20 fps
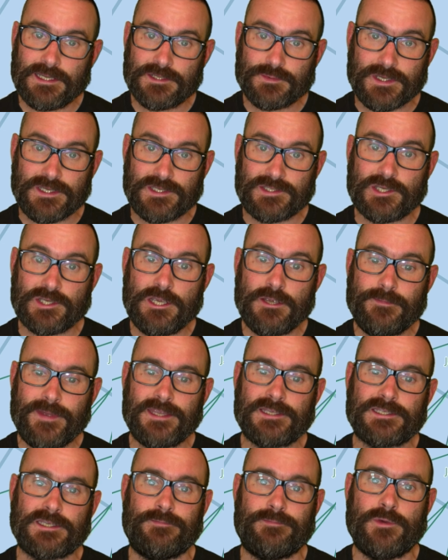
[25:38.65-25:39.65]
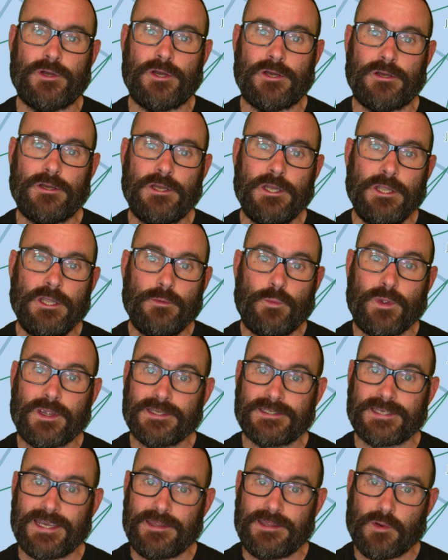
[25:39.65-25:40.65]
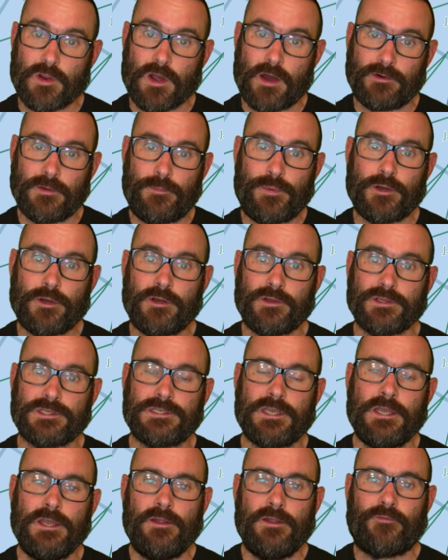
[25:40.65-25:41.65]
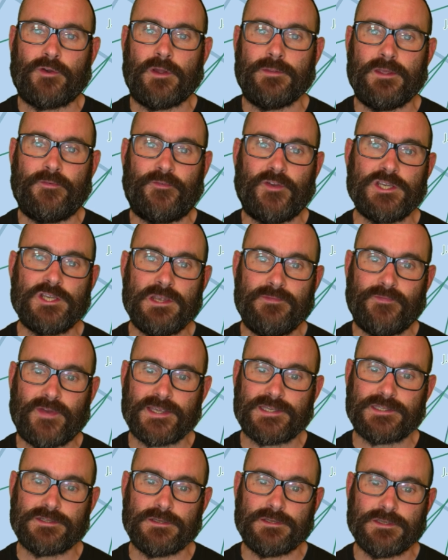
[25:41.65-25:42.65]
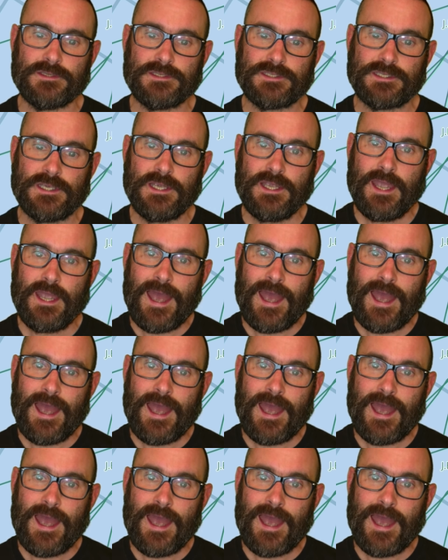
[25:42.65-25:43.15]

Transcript: As we zoom in some more, we can see that we've got reports from the fishing vessels.